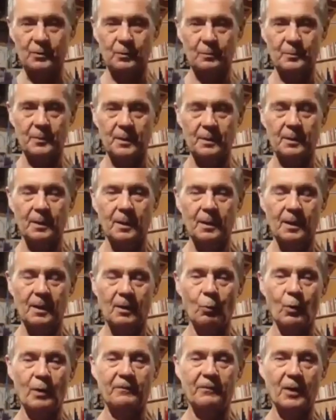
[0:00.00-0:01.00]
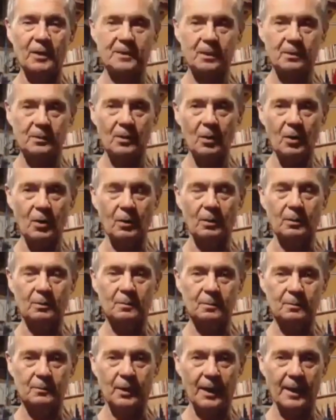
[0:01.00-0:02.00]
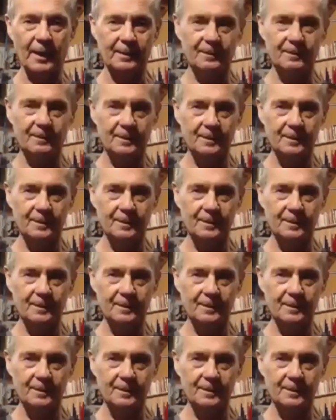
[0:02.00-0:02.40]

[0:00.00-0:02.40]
to be with us at all. Yeah.